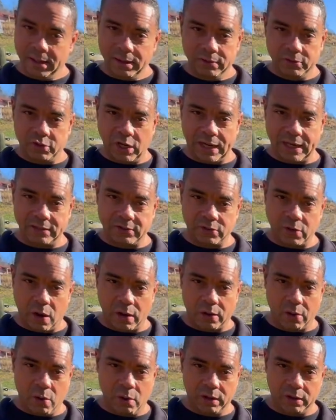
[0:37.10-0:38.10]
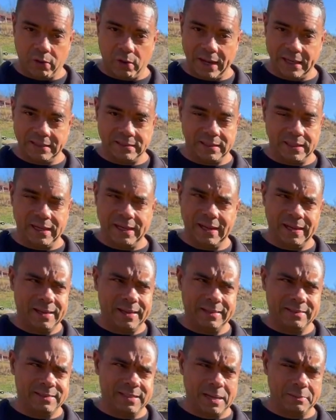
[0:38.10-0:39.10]
chickens start going crazy.
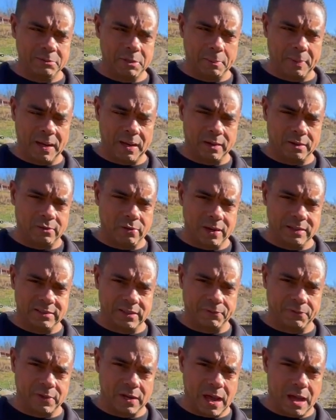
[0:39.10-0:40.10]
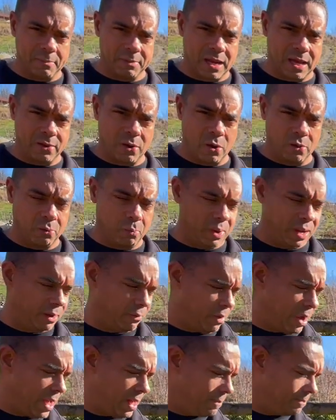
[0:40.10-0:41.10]
It seems to be a crazy phenomenon all the way
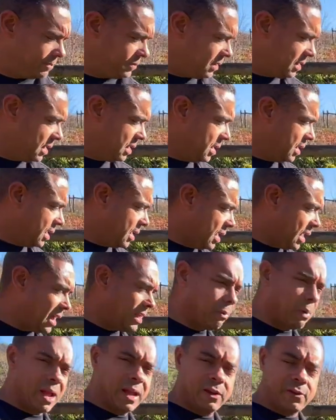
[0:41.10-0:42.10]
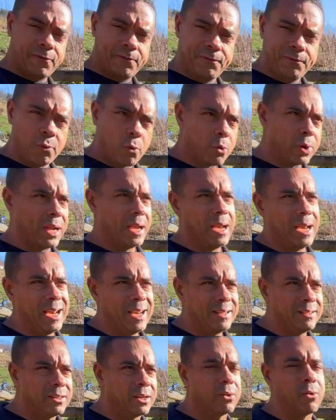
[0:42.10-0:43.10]
around. Anyway, it's
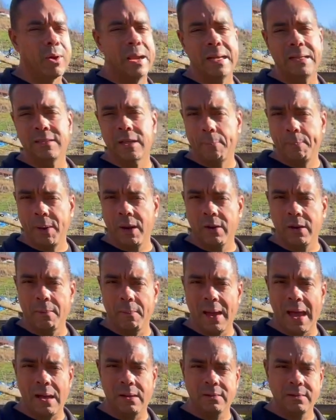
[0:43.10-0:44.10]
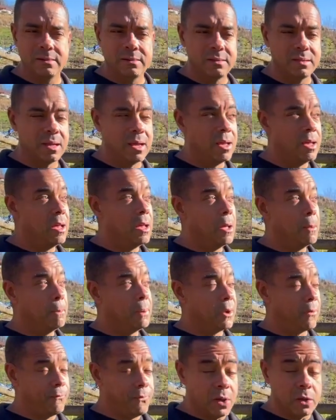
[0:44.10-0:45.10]
40 degrees up here in the mountains,
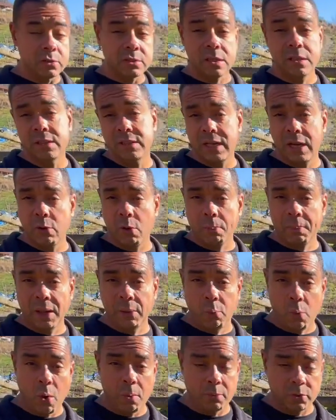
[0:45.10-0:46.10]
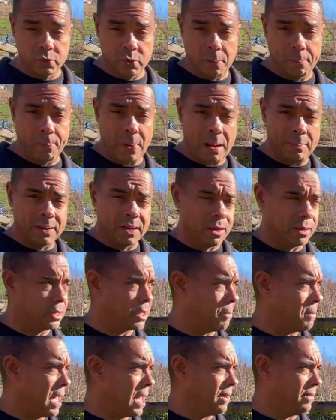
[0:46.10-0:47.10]
but it feels considerably warmer, so I'm probably going to
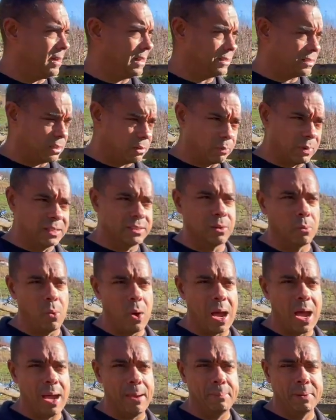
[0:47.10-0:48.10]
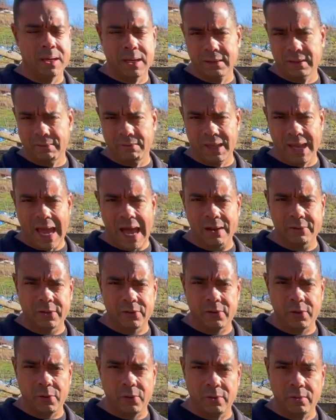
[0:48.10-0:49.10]
come out of this. And the reason why, because of the
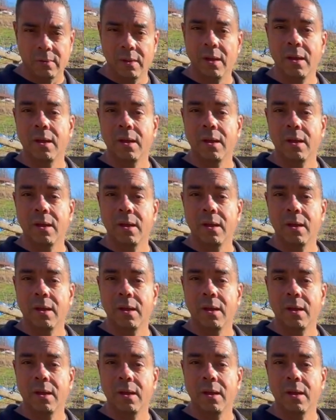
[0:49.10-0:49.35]
altitude,